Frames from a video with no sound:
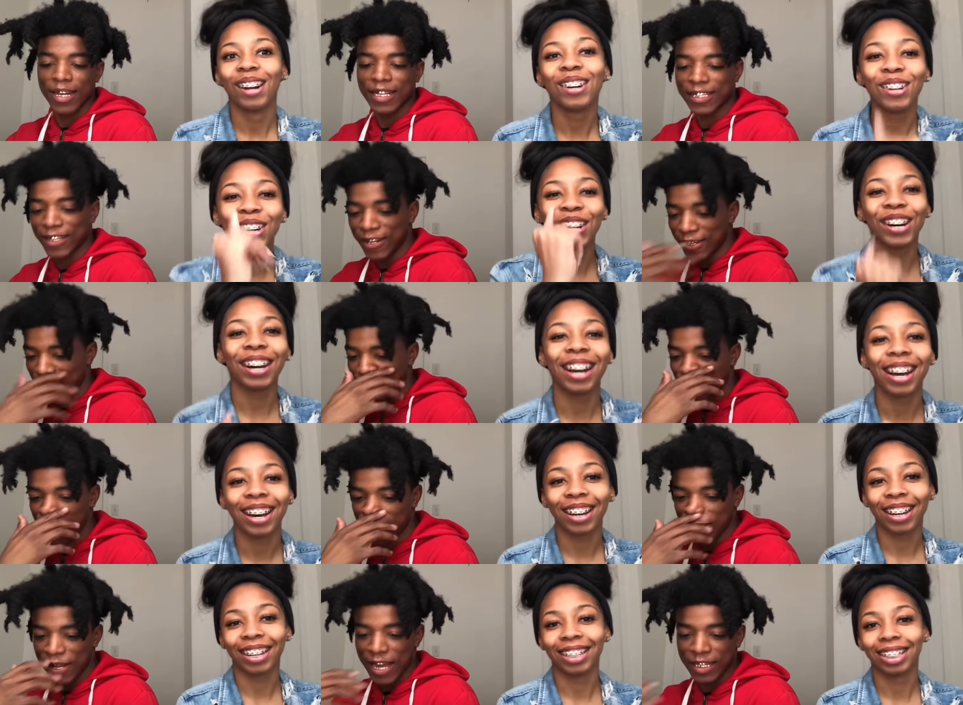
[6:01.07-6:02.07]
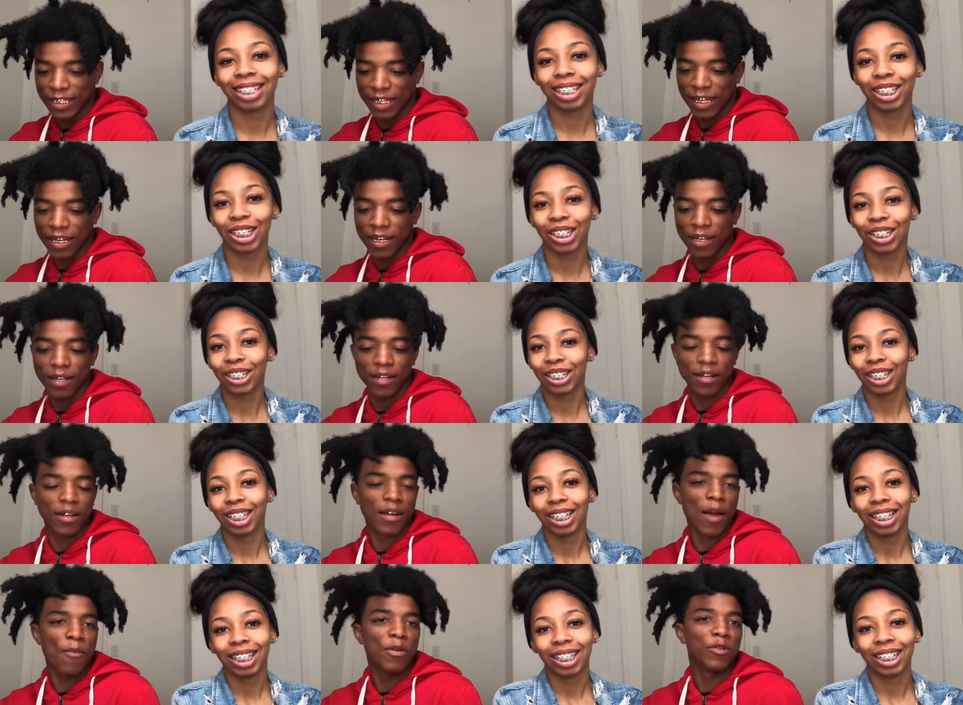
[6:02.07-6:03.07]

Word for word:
Speaker 1: that's That's funny. Okay. You asked that. How